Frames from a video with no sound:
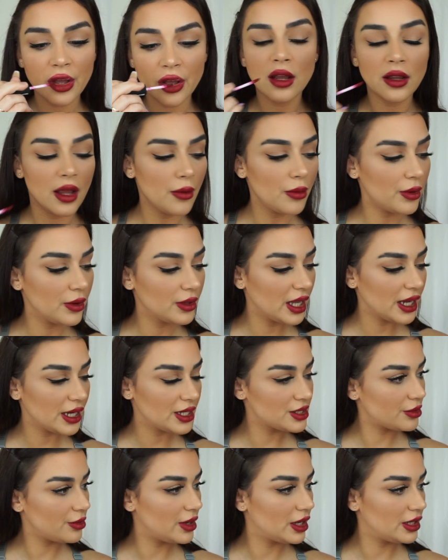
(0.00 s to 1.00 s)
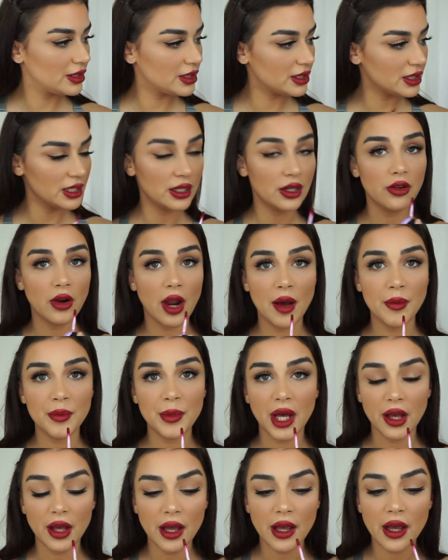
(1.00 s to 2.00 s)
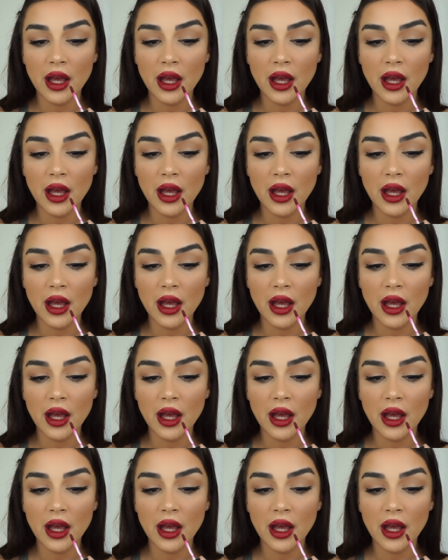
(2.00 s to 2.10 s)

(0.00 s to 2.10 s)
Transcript: Yeah, we're late to run to see Grandma.